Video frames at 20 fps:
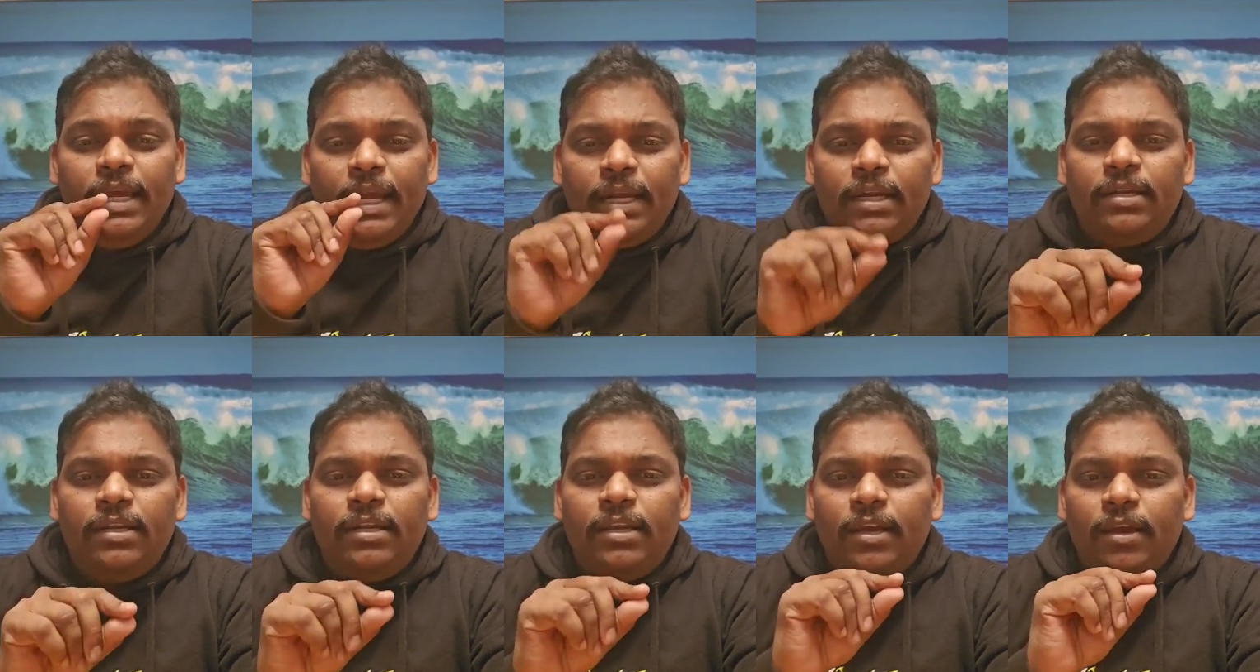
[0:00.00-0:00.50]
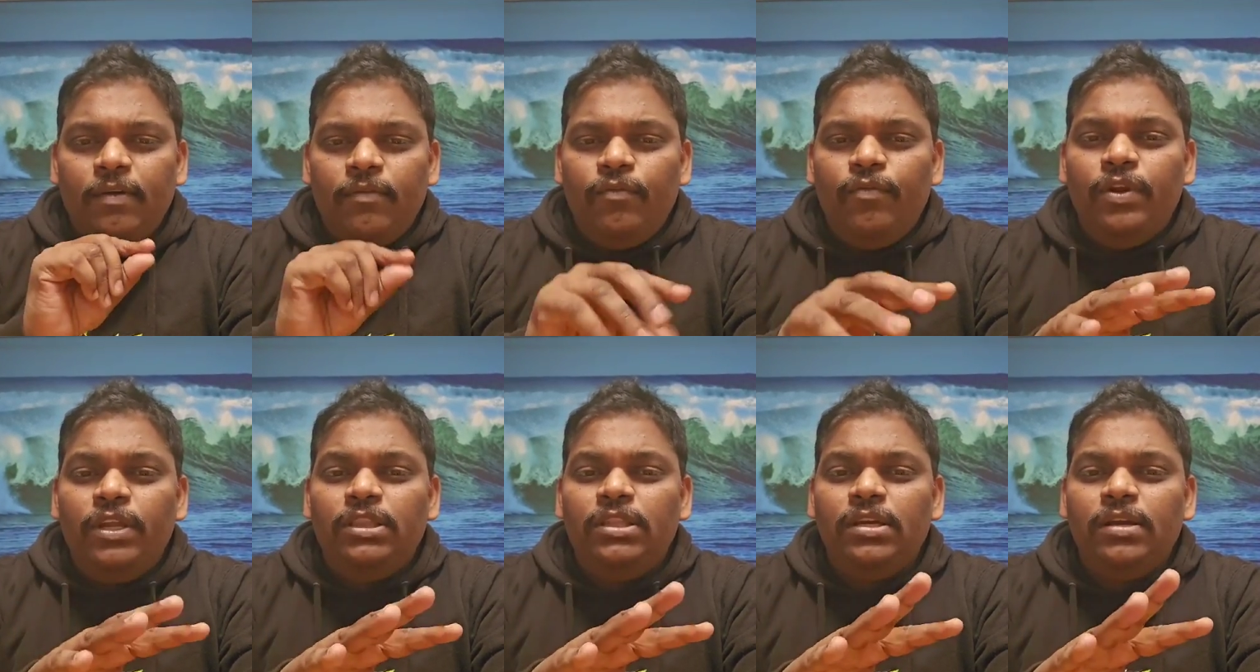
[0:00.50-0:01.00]
get
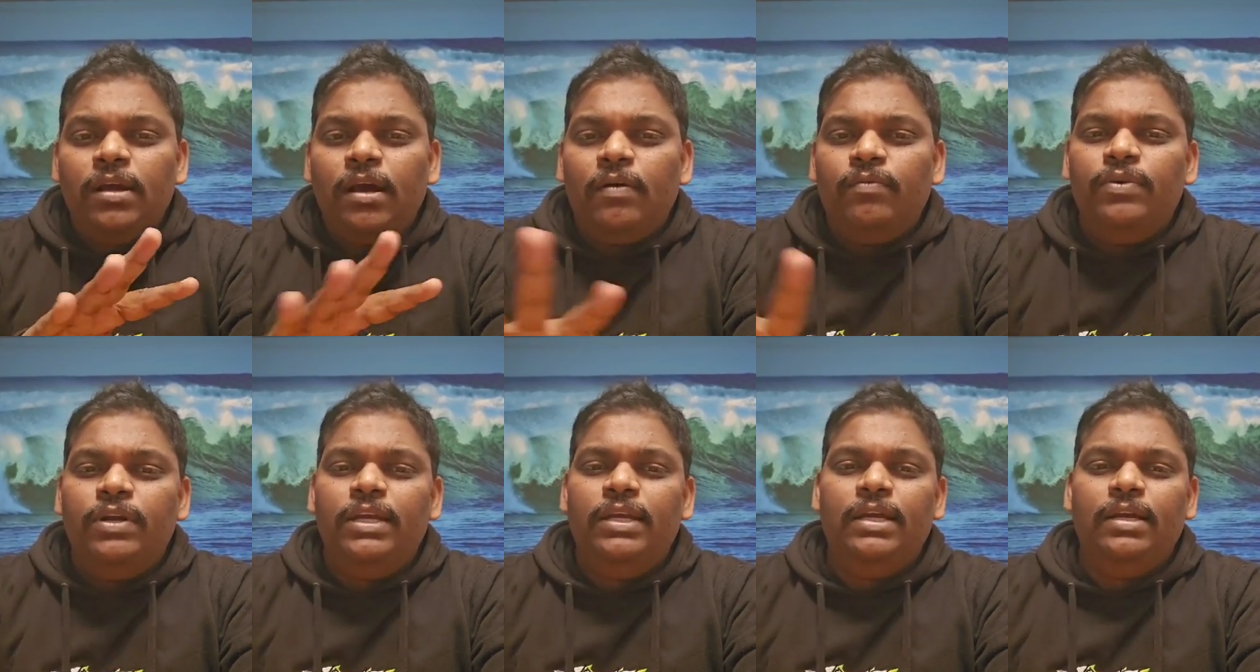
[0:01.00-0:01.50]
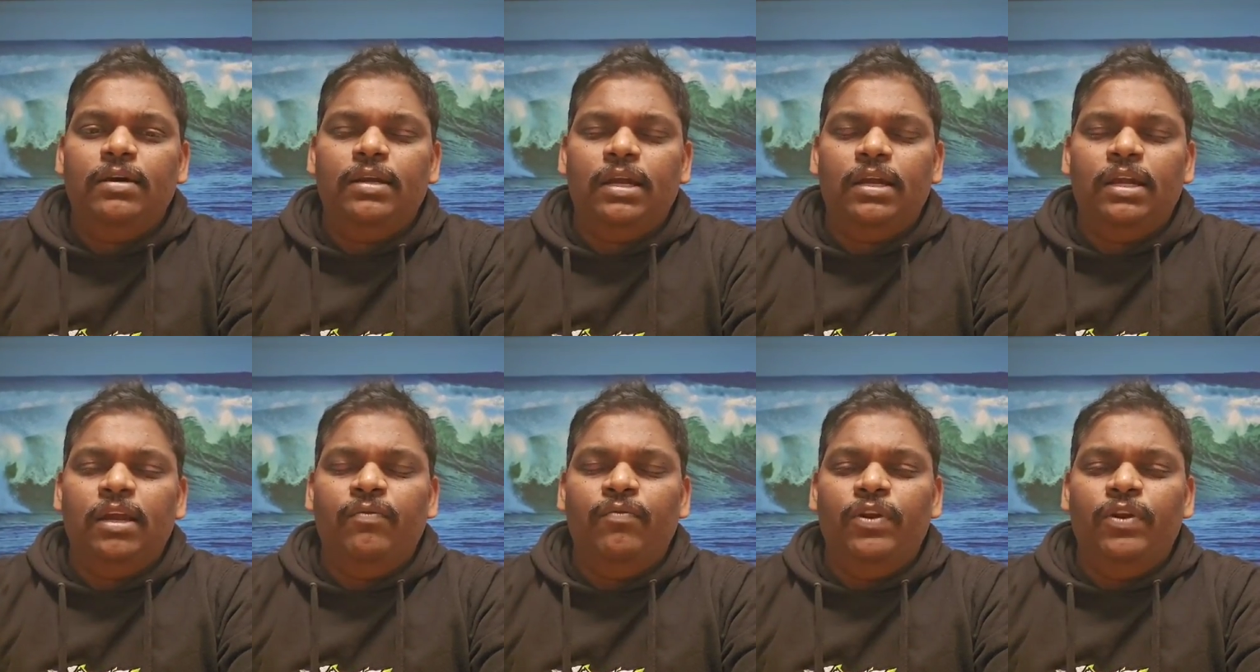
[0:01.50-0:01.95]
everything of the right?